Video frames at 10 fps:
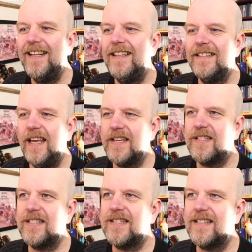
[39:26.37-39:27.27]

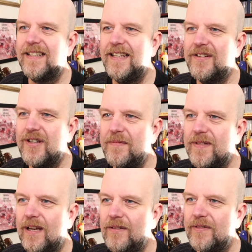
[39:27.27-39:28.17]
Yes, he tripped
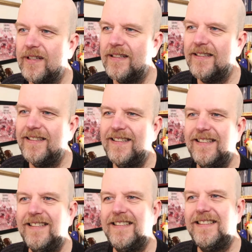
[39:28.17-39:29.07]
over.
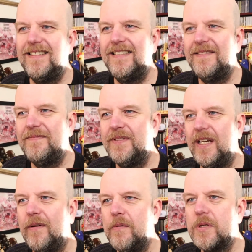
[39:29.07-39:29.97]
Yeah,
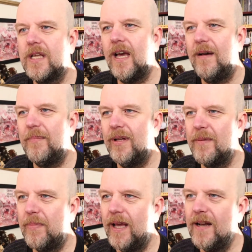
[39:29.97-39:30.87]
he was cut by the
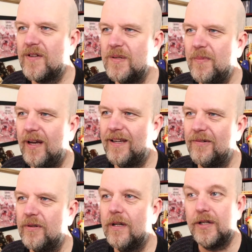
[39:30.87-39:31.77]
blade of St Michael,
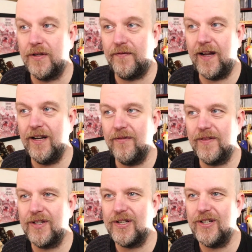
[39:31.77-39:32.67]
defender of the
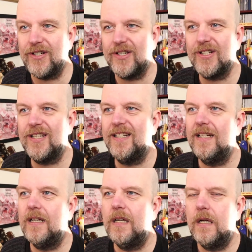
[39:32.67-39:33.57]
church.
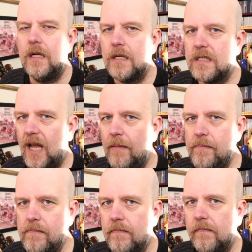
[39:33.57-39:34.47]
Some
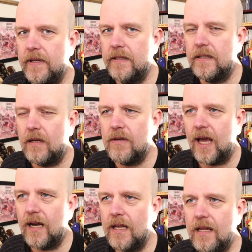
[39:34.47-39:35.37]
in the
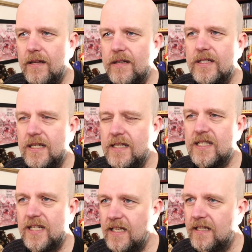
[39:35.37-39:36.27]
locality
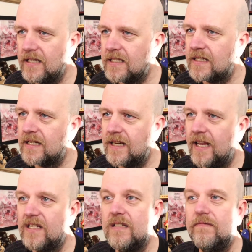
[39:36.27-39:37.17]
see this
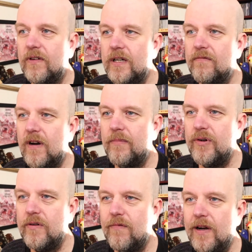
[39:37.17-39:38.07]
as divine
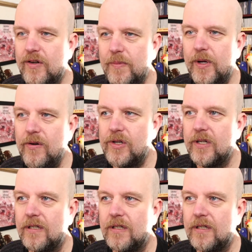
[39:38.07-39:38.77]
retribution.